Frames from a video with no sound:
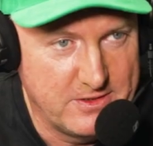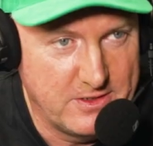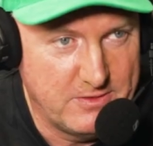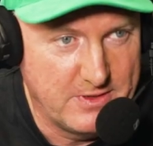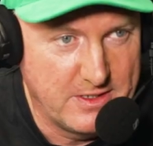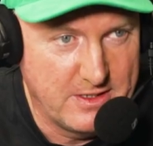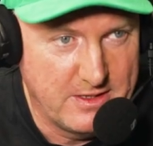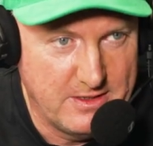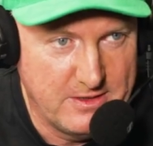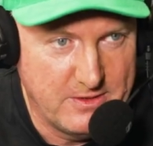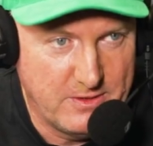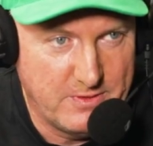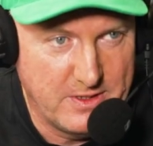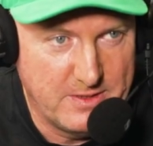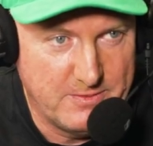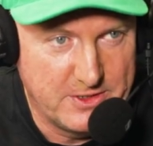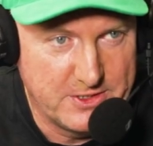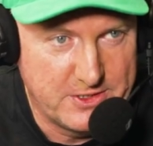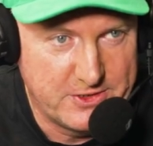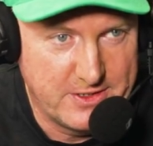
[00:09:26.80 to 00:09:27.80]
It's not one of not
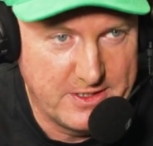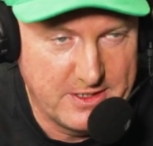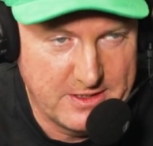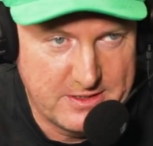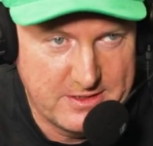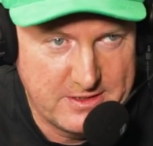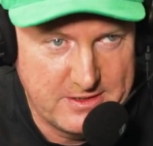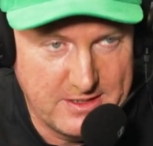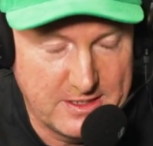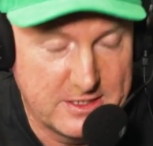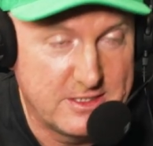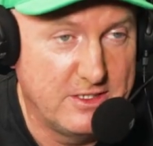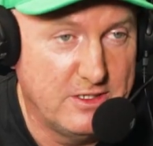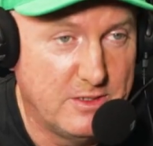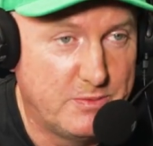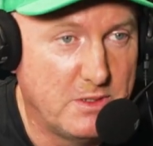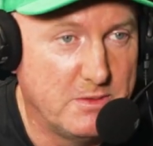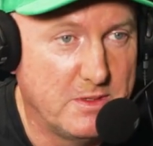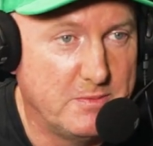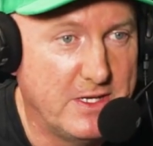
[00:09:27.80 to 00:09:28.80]
one of my strengths. Actually,
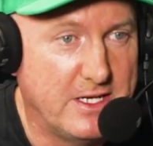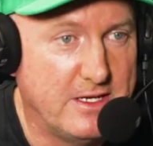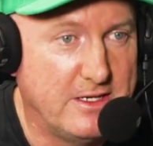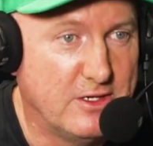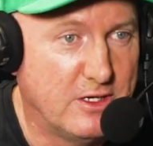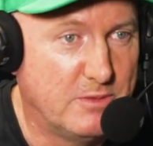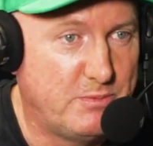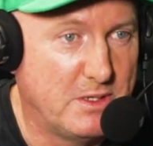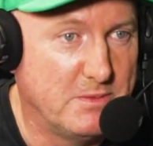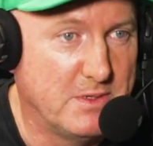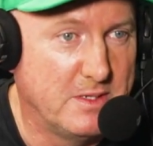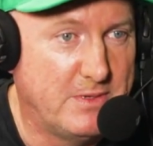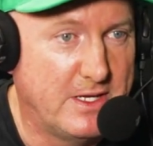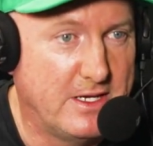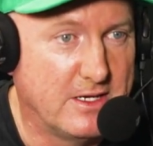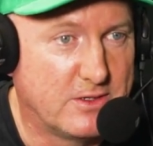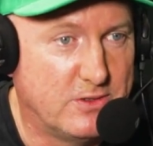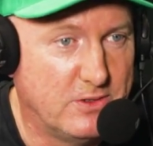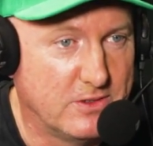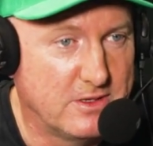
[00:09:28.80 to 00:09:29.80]
you're probably you better, you're probably
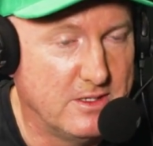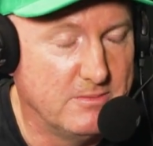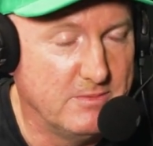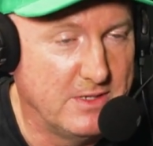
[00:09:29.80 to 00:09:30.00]
better cook